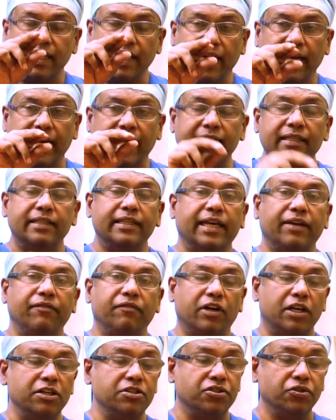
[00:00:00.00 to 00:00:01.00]
and then
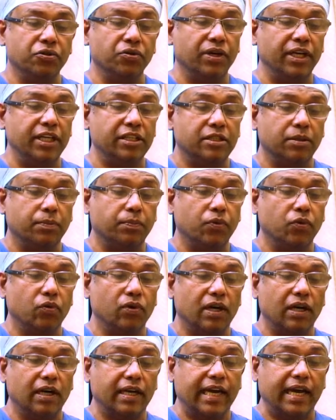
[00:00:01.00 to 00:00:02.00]
once you reach the
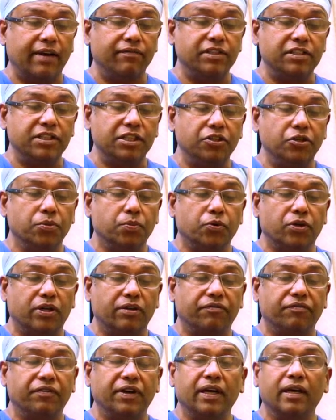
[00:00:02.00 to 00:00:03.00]
pleural cavity, you put
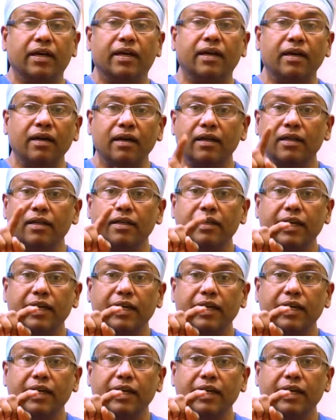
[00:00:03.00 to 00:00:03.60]
a finger